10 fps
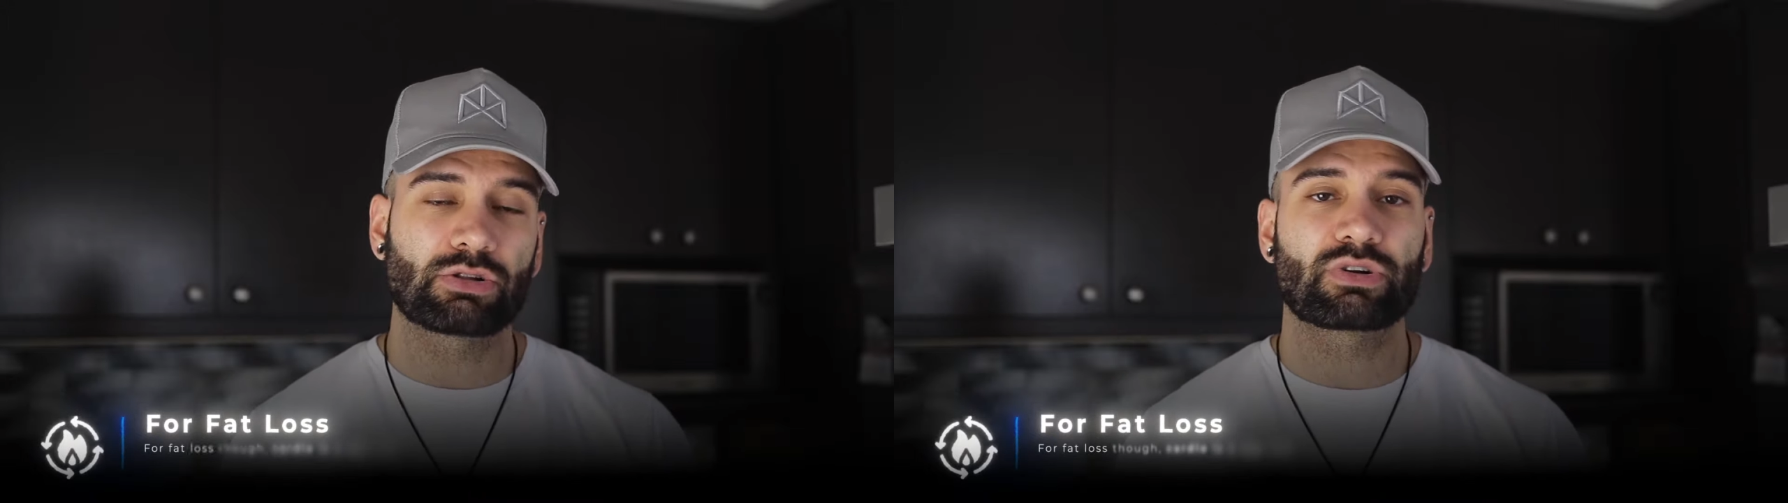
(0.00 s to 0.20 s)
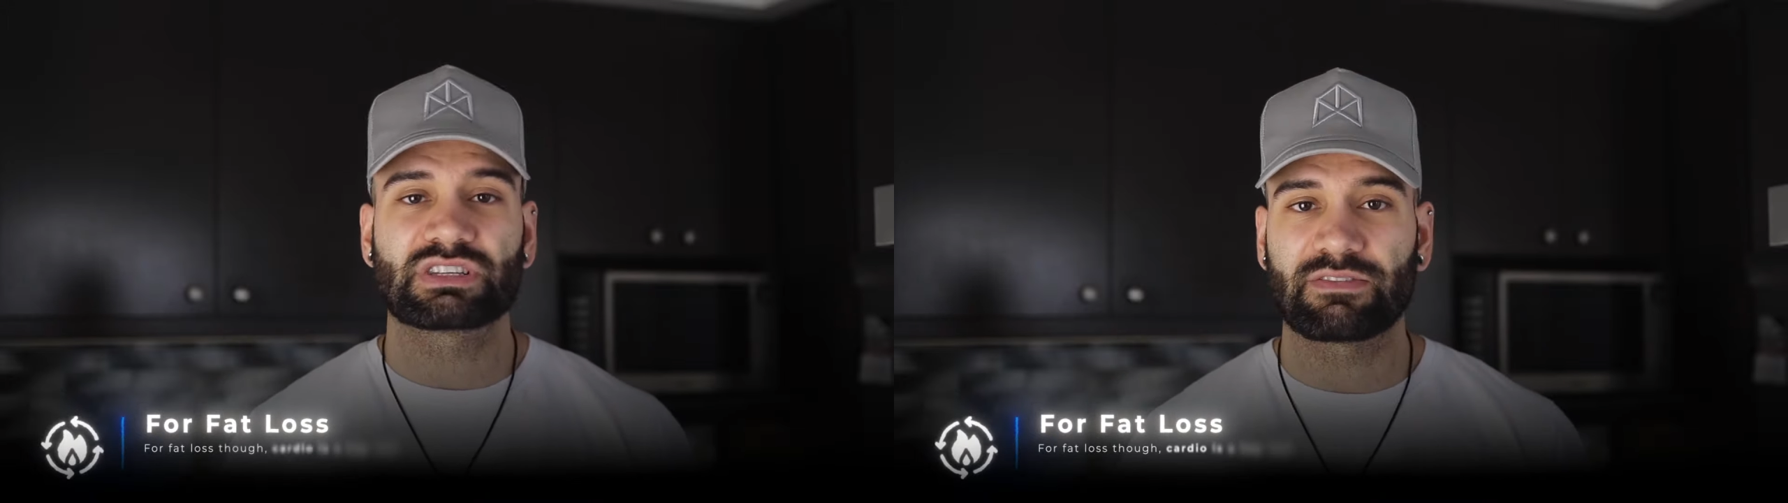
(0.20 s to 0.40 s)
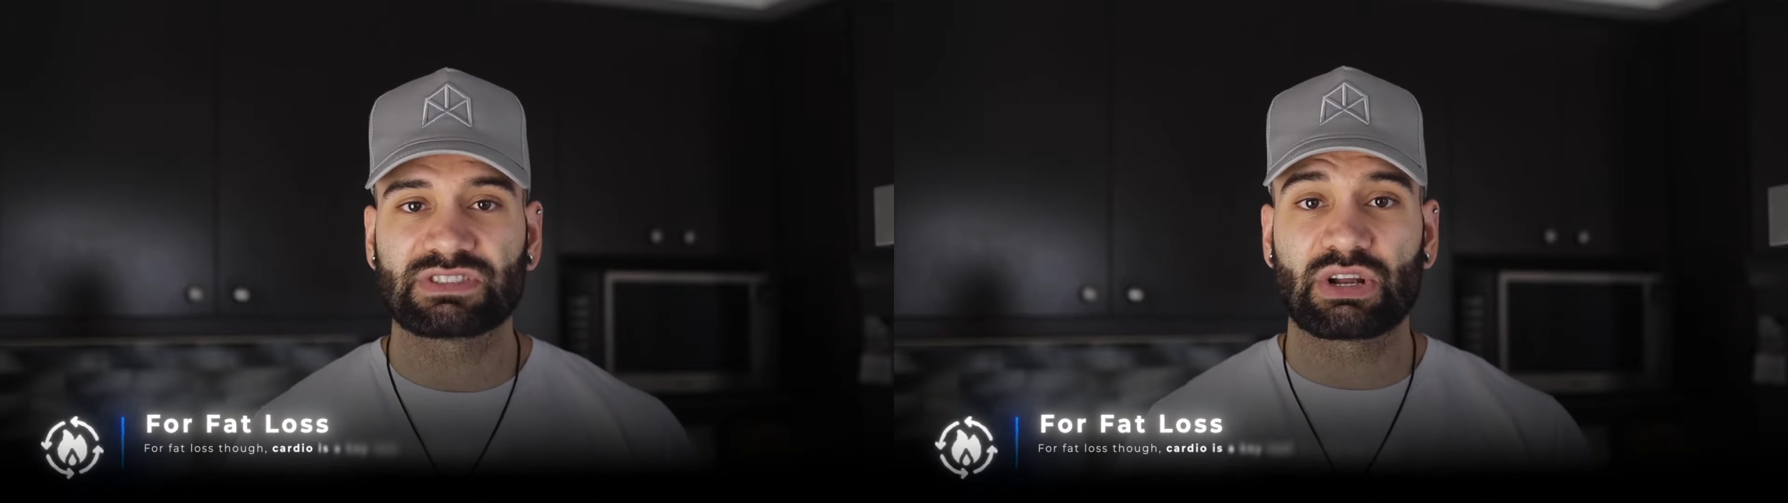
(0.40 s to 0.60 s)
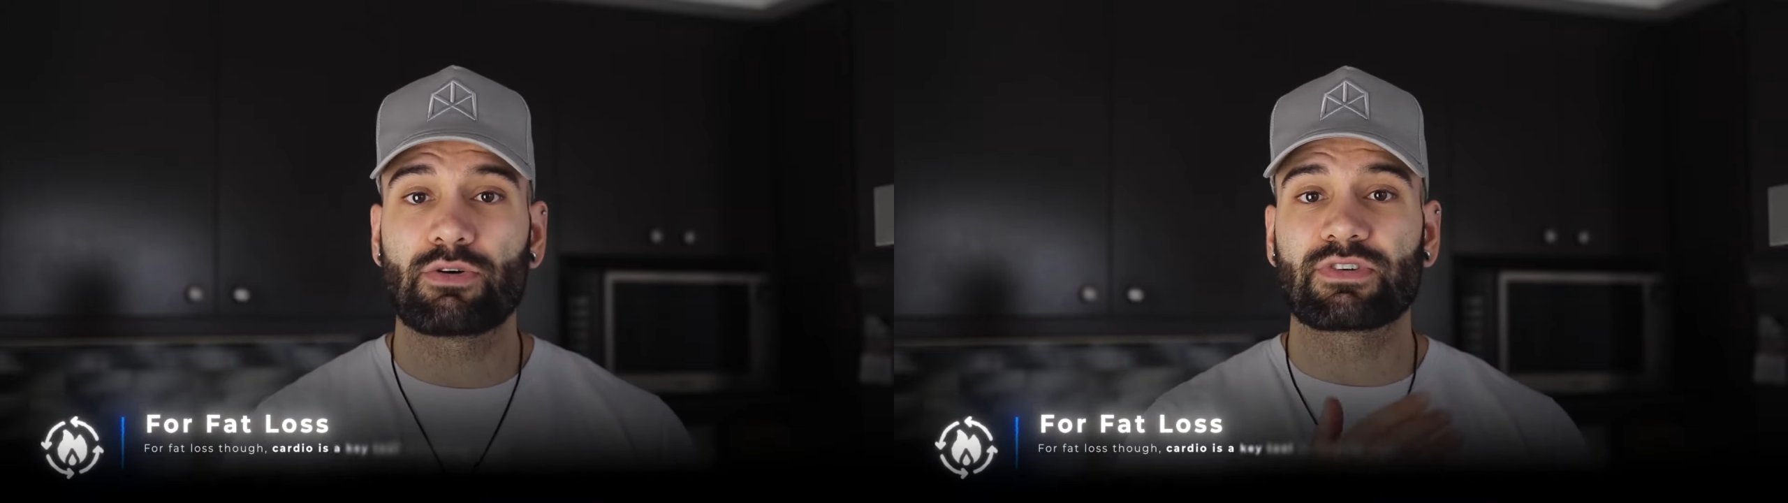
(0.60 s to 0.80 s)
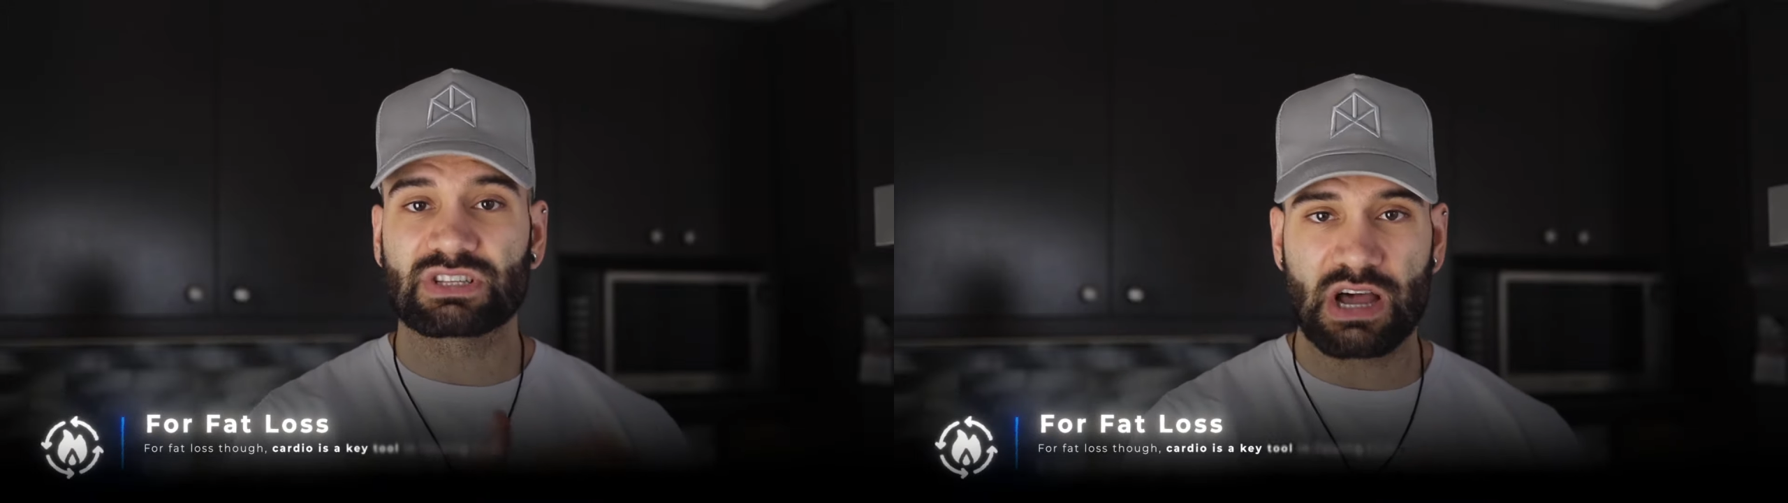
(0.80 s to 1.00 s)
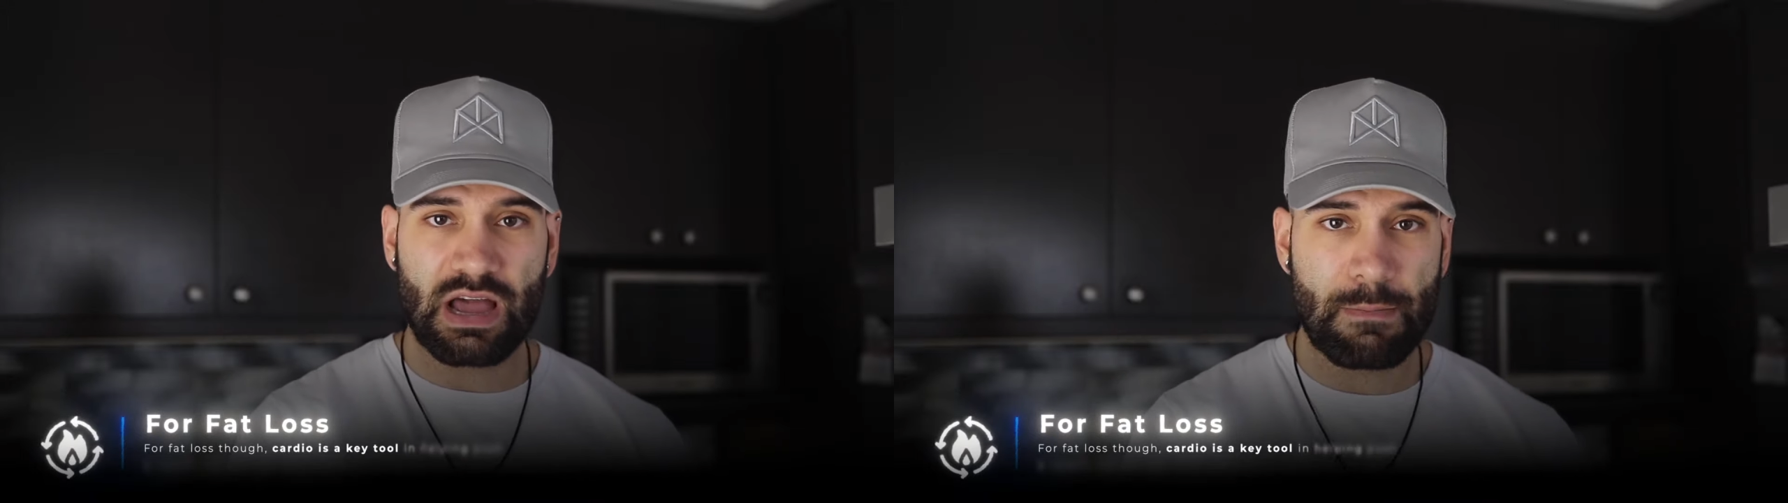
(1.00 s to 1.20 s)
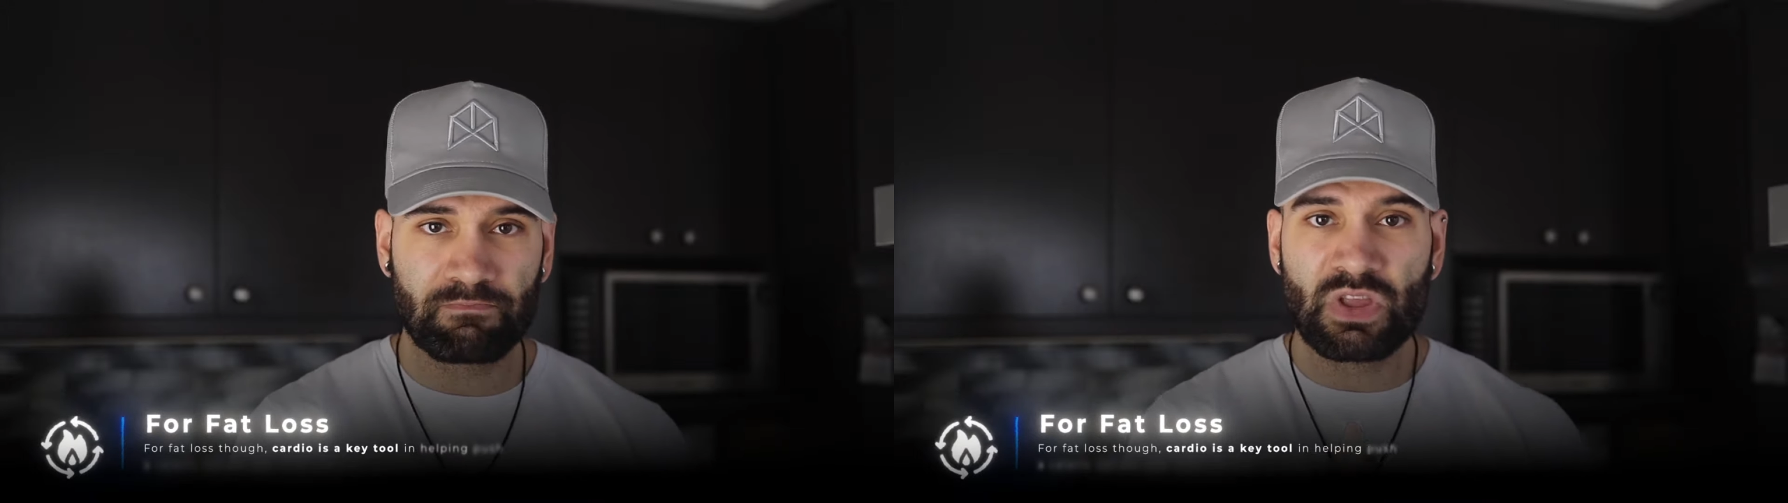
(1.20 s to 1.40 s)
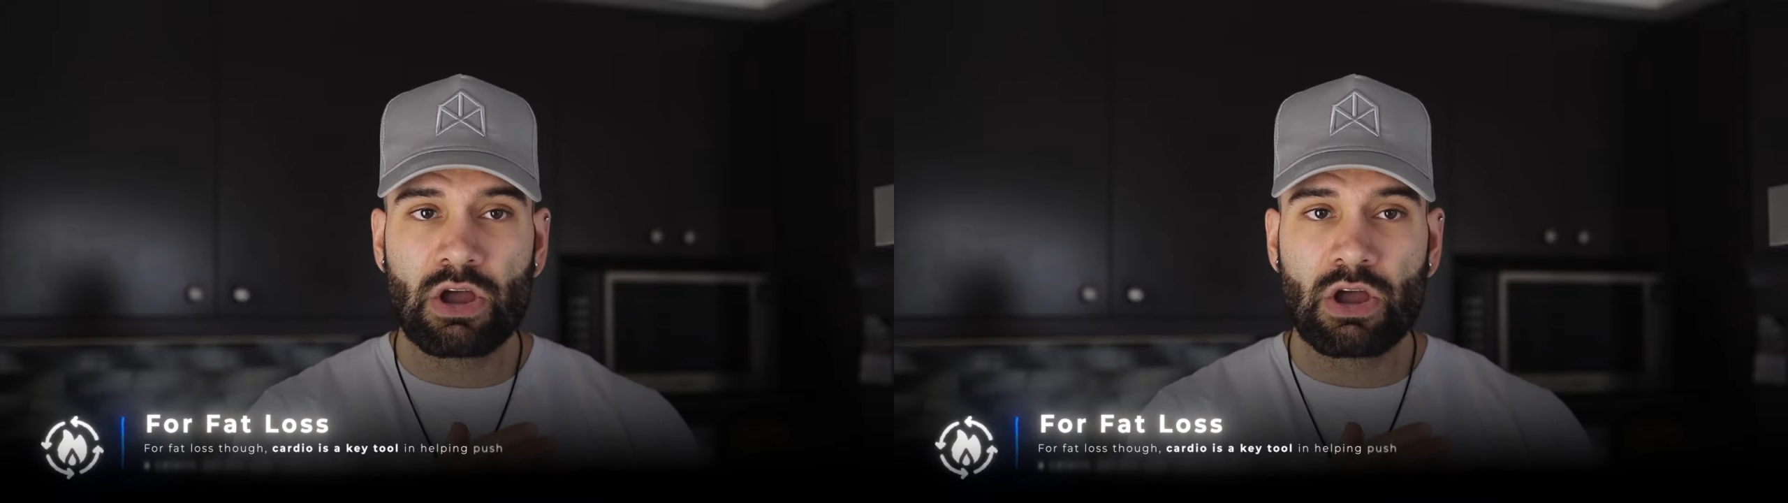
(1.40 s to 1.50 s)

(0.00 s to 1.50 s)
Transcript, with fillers: caloric deficit over time